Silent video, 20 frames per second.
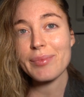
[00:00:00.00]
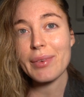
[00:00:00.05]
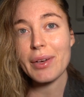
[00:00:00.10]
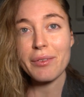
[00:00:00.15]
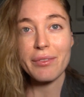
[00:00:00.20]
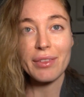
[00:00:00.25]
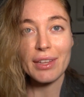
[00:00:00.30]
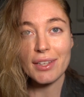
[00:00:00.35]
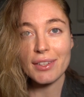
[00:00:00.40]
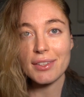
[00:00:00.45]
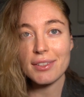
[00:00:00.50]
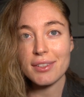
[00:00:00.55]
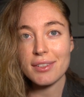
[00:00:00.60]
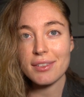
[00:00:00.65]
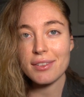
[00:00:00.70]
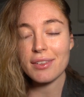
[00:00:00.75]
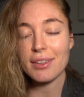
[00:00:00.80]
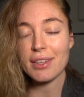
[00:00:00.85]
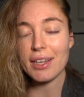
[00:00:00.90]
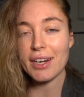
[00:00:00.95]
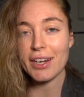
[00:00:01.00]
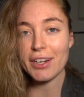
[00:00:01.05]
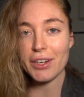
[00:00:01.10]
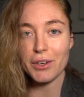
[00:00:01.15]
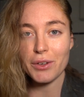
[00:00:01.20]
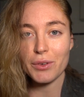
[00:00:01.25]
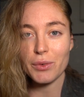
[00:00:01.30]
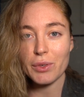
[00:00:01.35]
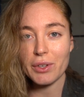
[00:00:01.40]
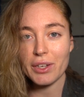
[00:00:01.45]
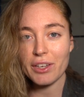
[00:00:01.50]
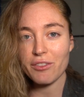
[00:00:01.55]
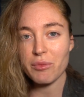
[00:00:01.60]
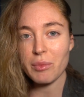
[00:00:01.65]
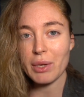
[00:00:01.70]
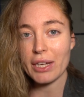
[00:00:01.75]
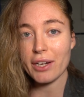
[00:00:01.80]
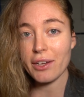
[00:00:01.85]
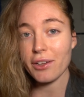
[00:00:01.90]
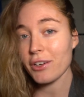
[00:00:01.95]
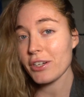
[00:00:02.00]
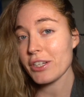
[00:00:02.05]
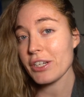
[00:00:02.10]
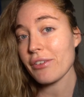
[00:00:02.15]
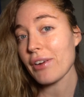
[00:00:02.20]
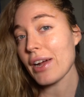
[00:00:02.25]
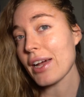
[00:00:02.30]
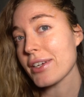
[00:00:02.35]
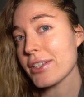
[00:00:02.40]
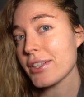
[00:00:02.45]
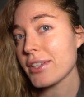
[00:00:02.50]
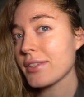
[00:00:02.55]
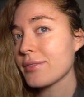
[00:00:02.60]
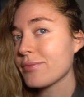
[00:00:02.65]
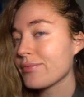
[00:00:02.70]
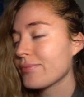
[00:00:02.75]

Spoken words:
of these that I know will give me an allergic reaction?